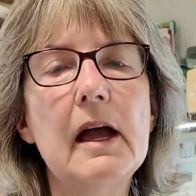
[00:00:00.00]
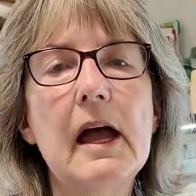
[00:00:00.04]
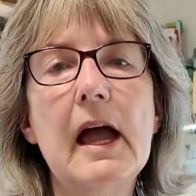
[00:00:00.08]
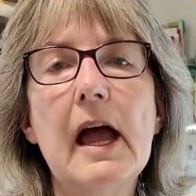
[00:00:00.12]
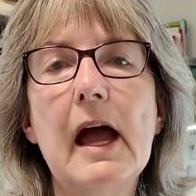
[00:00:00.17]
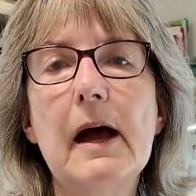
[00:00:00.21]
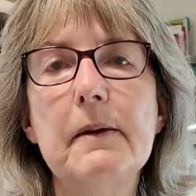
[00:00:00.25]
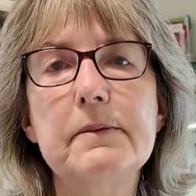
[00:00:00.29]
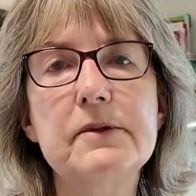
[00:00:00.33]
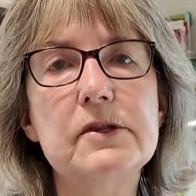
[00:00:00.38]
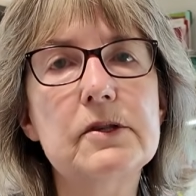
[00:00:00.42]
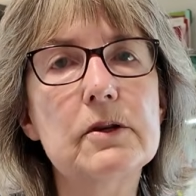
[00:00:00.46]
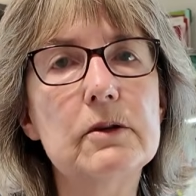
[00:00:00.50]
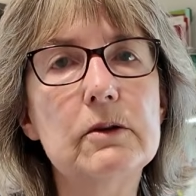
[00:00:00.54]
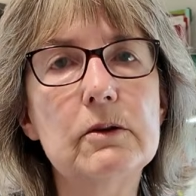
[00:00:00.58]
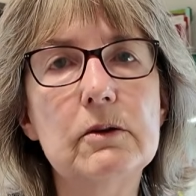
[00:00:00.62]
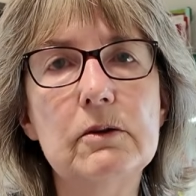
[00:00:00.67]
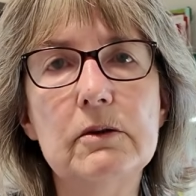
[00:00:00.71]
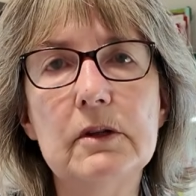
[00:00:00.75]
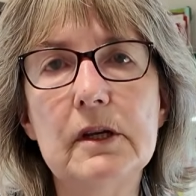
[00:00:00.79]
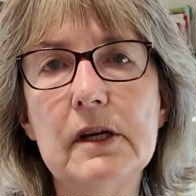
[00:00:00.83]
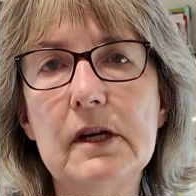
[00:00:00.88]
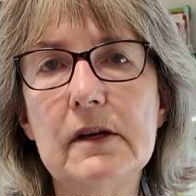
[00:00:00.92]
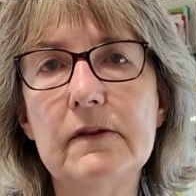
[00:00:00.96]

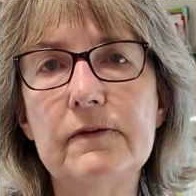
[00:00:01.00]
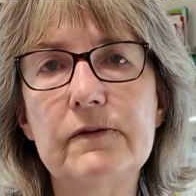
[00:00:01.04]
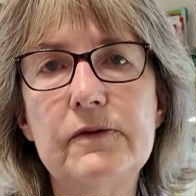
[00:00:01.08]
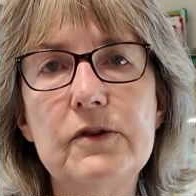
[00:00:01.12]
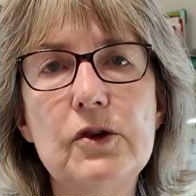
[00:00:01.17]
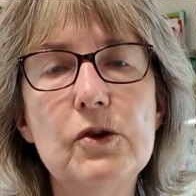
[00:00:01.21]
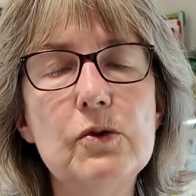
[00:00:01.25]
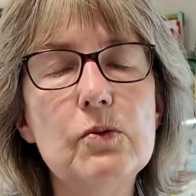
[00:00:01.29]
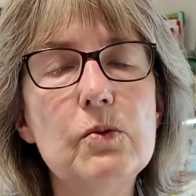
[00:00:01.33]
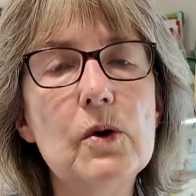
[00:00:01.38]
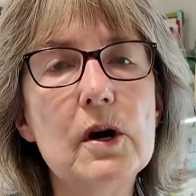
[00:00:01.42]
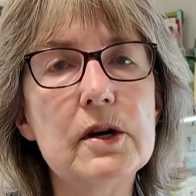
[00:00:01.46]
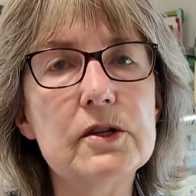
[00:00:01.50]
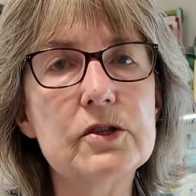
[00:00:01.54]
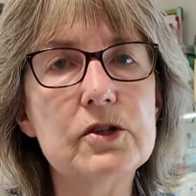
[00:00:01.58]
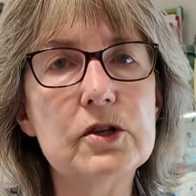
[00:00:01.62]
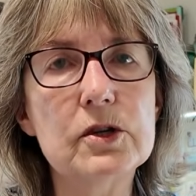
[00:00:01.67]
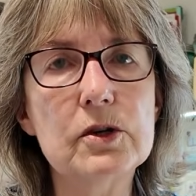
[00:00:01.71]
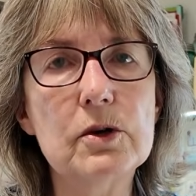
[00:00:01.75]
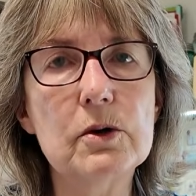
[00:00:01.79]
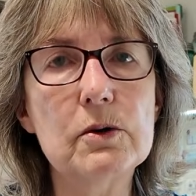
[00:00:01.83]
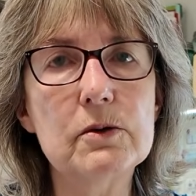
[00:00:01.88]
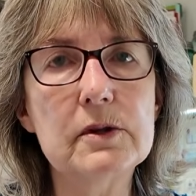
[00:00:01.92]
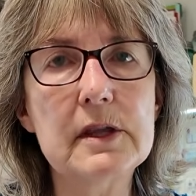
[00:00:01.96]
Absolutely. If you want to
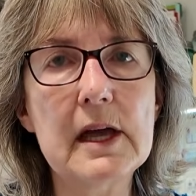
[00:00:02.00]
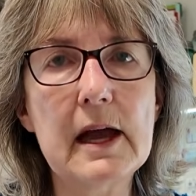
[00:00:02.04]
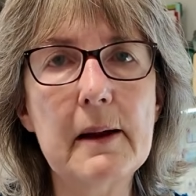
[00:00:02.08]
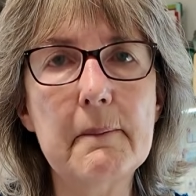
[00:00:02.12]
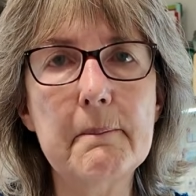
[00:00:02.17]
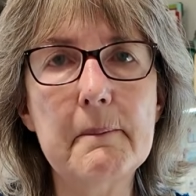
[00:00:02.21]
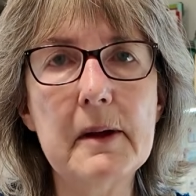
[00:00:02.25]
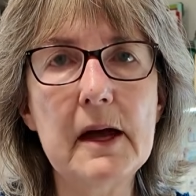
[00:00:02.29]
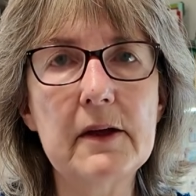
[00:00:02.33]
go that